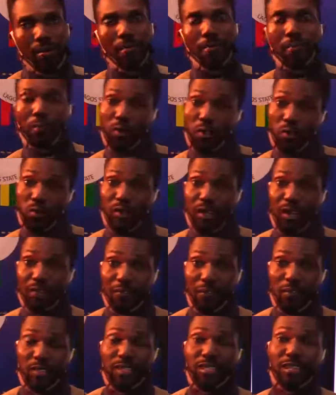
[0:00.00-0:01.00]
Muscular
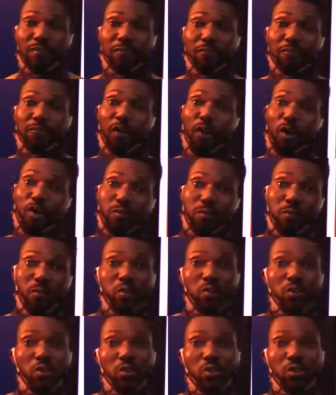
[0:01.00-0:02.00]
force is a force
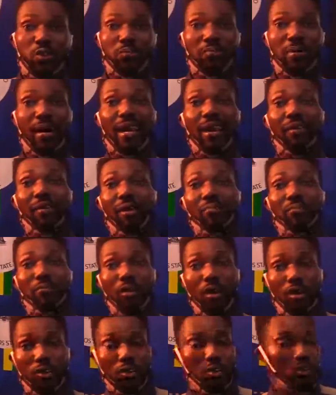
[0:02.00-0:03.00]
produced by our
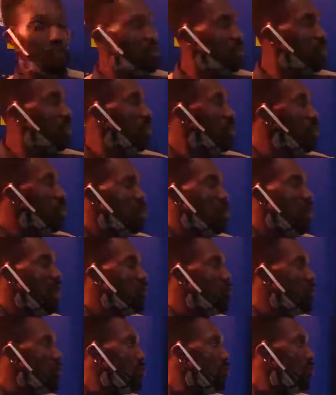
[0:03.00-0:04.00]
muscles
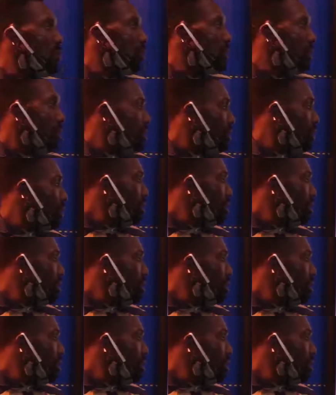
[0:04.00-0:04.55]
when we walk.